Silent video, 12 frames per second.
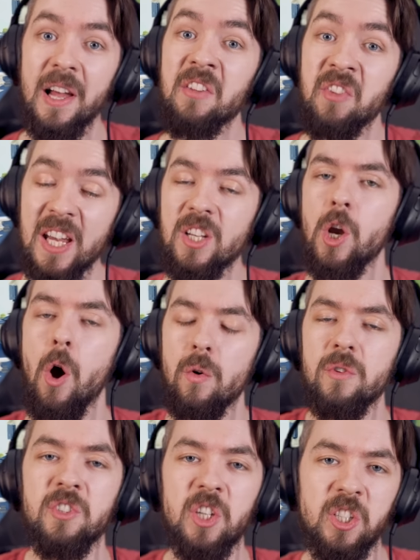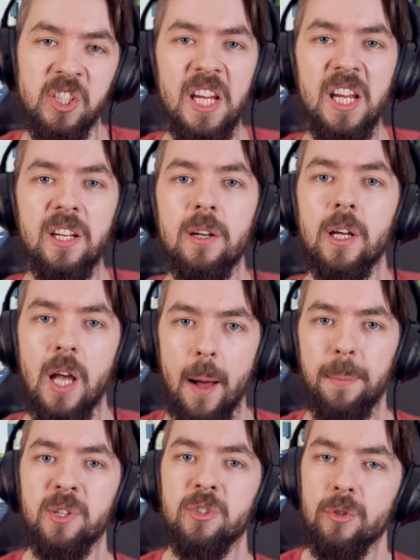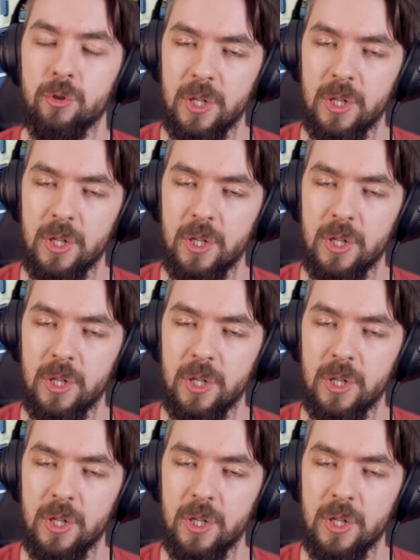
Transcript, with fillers: They don't succeed and accomplish their